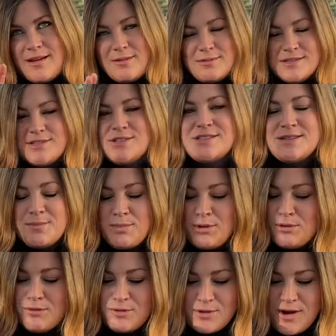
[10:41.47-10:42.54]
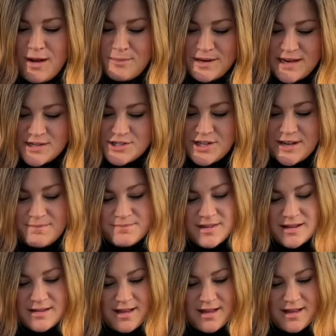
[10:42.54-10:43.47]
It was just a beautiful combination.